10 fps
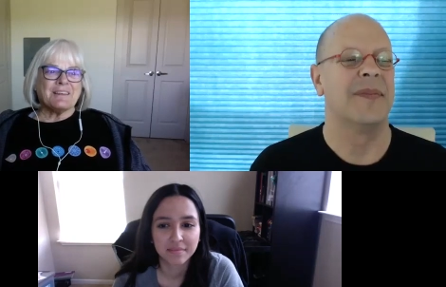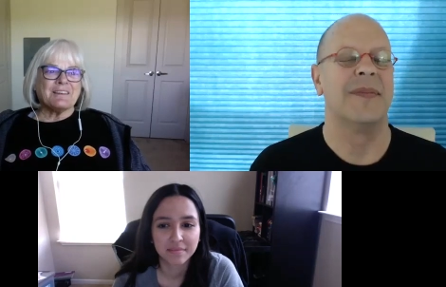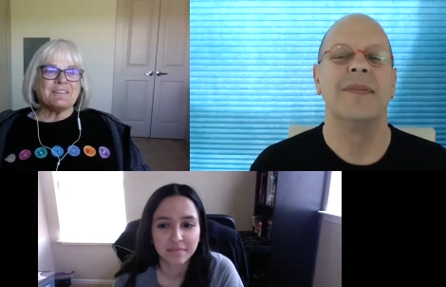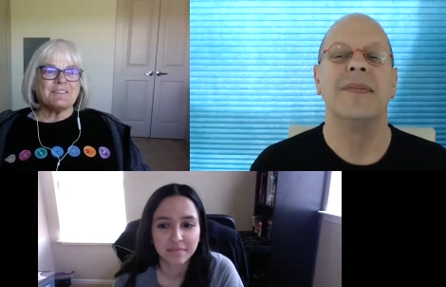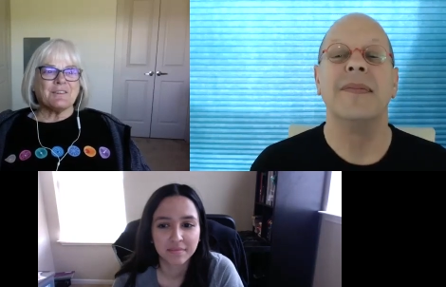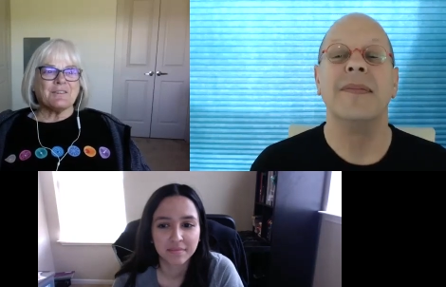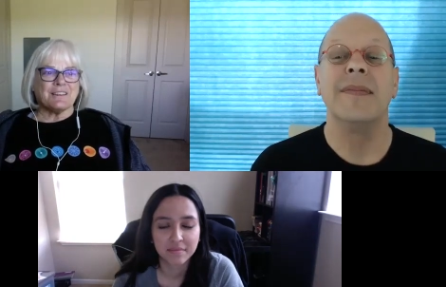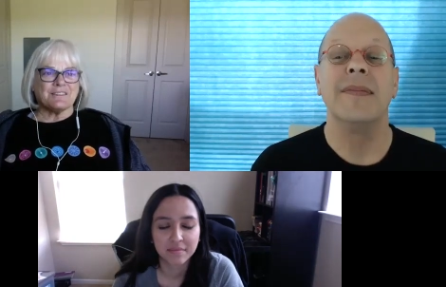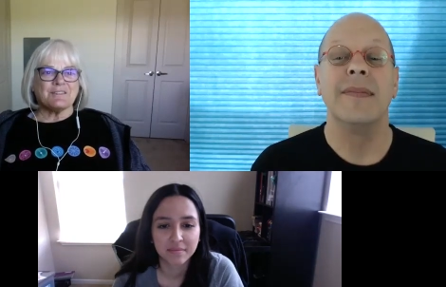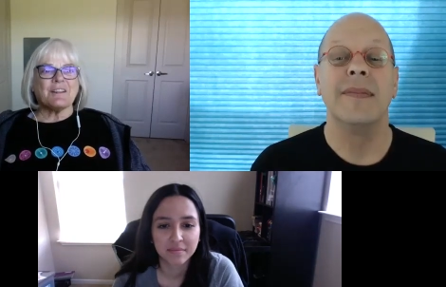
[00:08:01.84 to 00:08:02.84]
Speaker 1: So
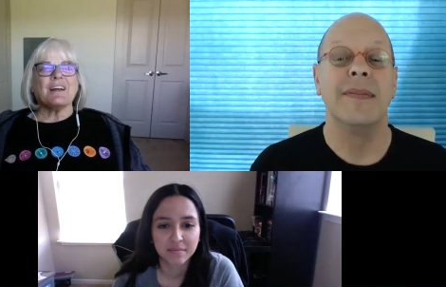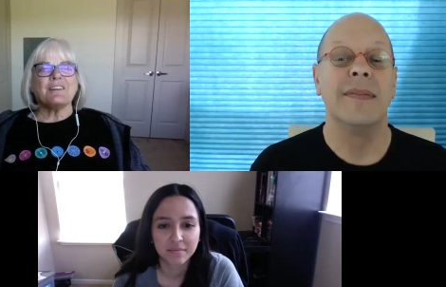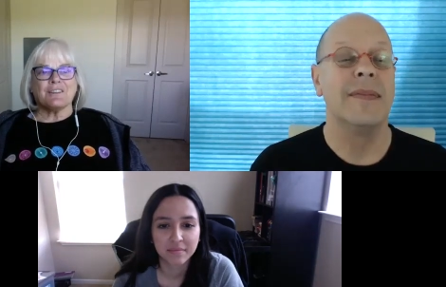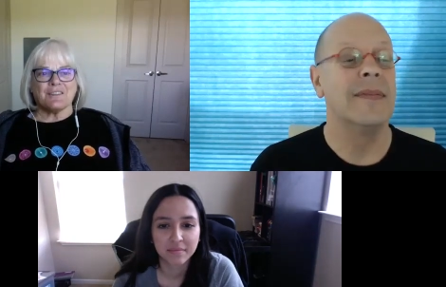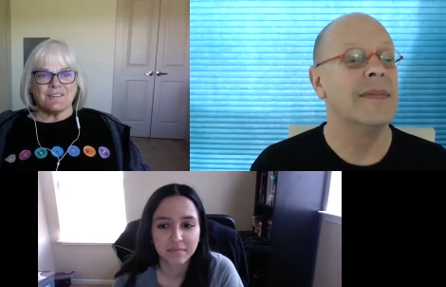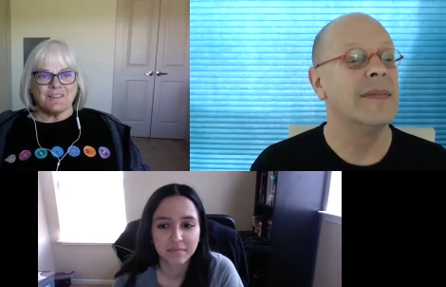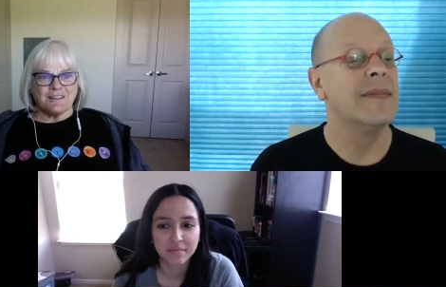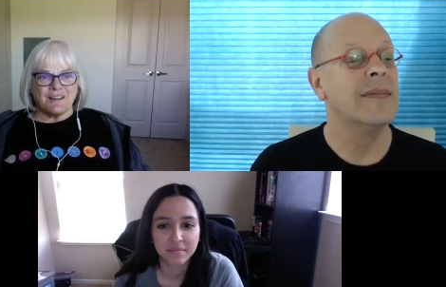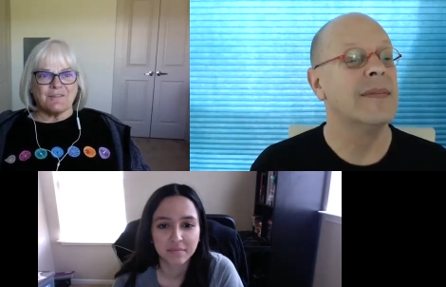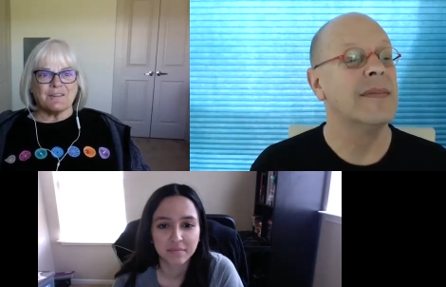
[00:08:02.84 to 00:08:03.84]
that's another thing
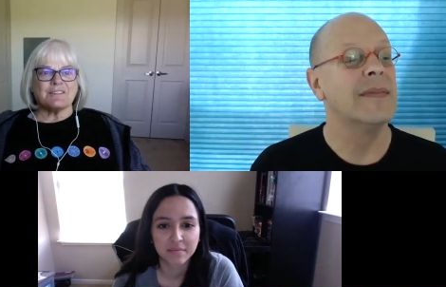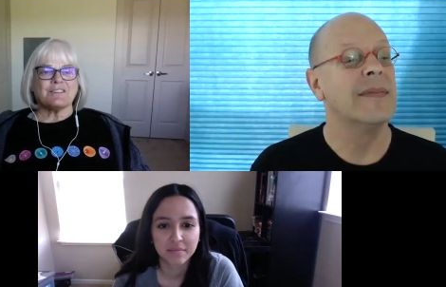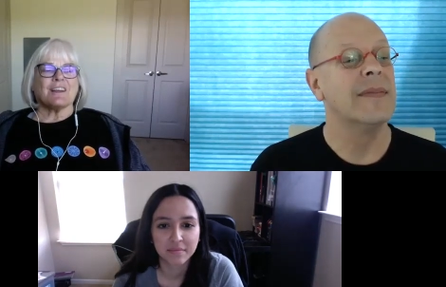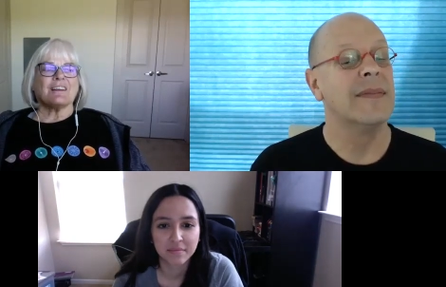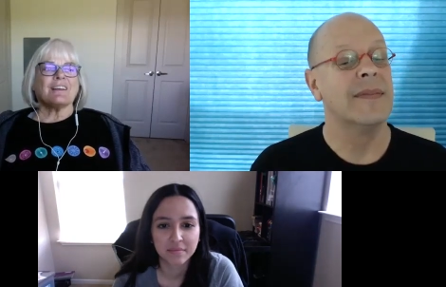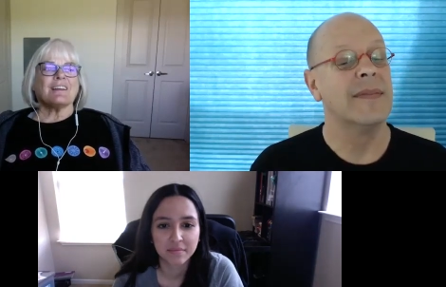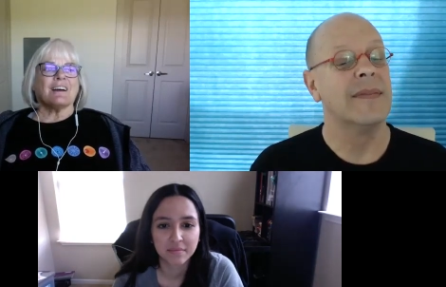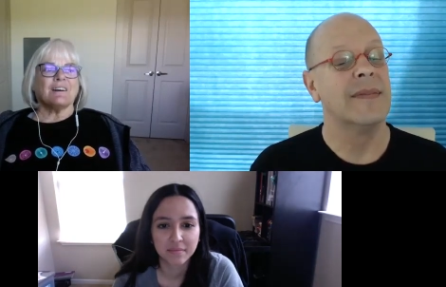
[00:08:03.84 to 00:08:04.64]
that we check.